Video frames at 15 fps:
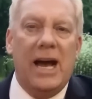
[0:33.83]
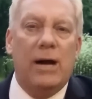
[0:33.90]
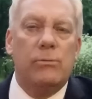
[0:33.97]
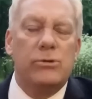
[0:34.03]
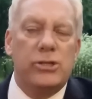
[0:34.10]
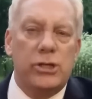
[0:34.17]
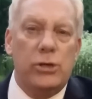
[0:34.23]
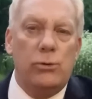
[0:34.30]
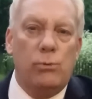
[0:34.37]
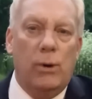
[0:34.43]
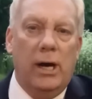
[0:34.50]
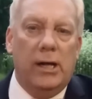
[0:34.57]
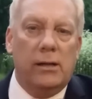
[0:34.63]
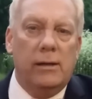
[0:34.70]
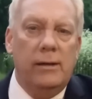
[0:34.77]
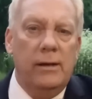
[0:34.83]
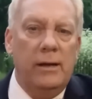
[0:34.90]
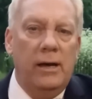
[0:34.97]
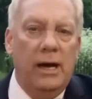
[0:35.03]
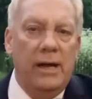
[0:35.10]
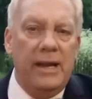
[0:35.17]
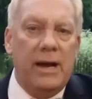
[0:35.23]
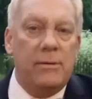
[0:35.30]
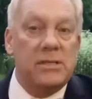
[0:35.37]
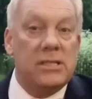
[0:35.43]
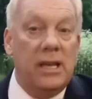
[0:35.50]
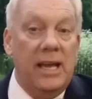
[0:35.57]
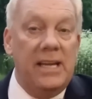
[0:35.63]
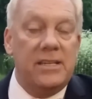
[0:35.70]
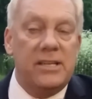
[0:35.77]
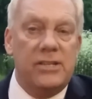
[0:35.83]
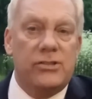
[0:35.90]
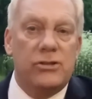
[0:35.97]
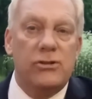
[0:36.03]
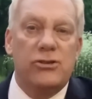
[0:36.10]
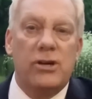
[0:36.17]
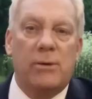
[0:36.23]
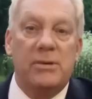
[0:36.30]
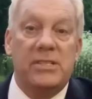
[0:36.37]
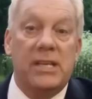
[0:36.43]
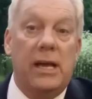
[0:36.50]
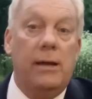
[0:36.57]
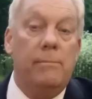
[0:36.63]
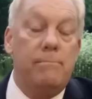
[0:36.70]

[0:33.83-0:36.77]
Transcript: out too well, and now his latest, shall we say,